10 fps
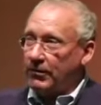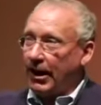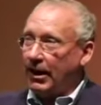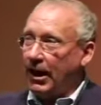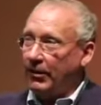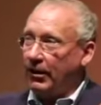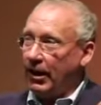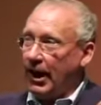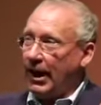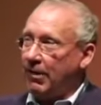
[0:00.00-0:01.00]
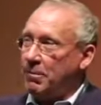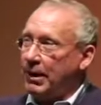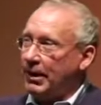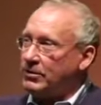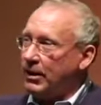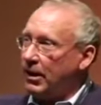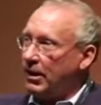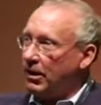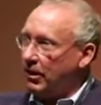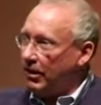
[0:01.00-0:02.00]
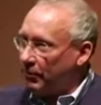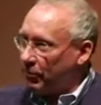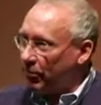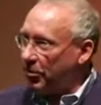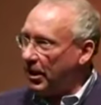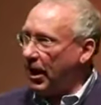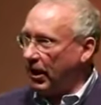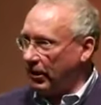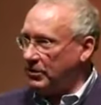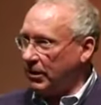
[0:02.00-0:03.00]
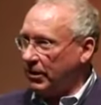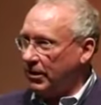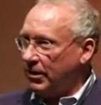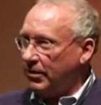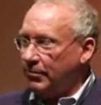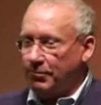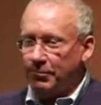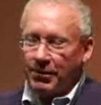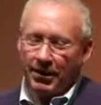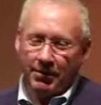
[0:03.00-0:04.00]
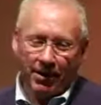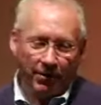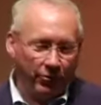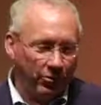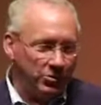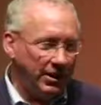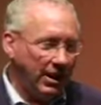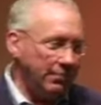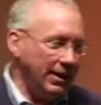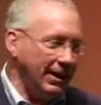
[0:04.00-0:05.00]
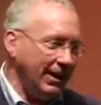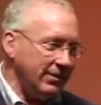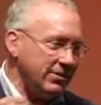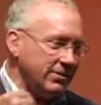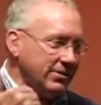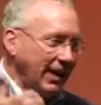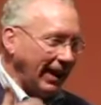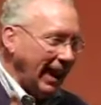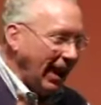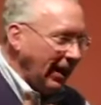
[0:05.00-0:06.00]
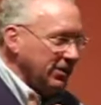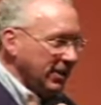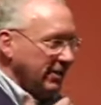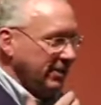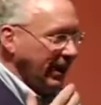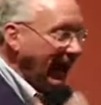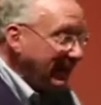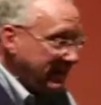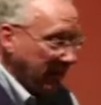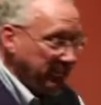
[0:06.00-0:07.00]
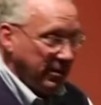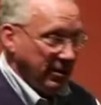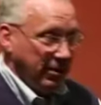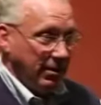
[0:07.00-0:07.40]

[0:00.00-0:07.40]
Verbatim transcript: psychology like I would be against a liberal theology. But come on, folks, you can't be against psychology as a concept.